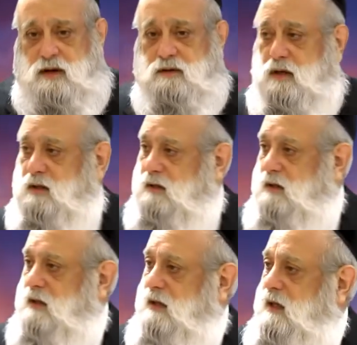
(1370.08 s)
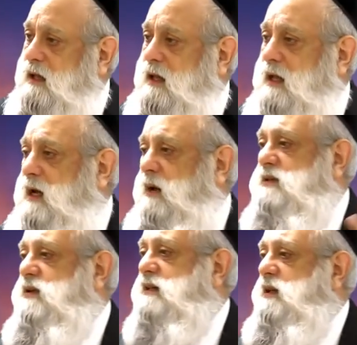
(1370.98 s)
Torah. And I
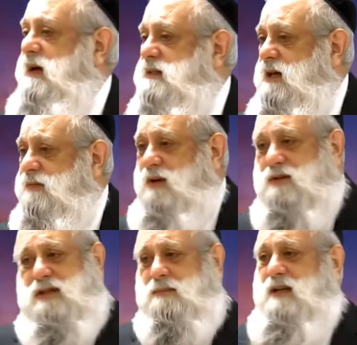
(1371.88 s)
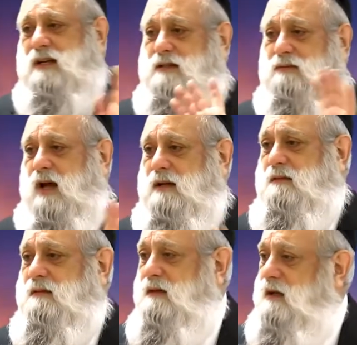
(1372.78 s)
always thought to myself, you know, something isn't right.
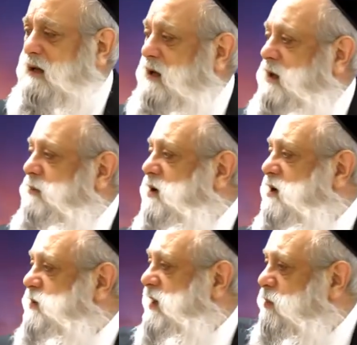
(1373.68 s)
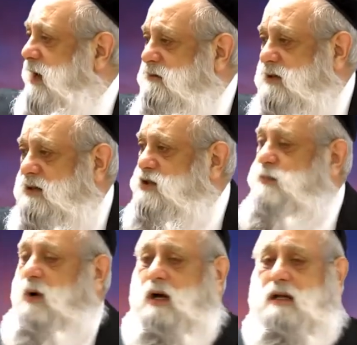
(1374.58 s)
Because when he went to
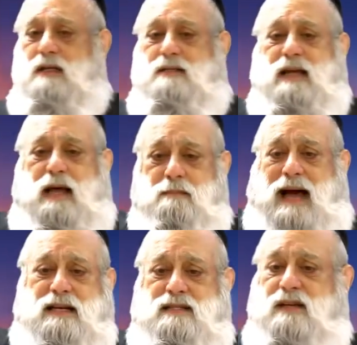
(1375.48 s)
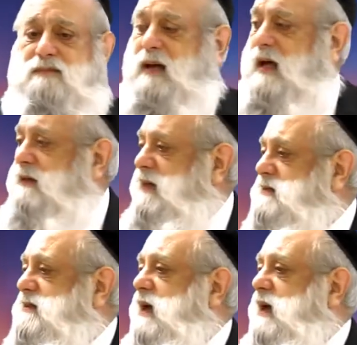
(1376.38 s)
Yishmael and he said, Maxi Bey, they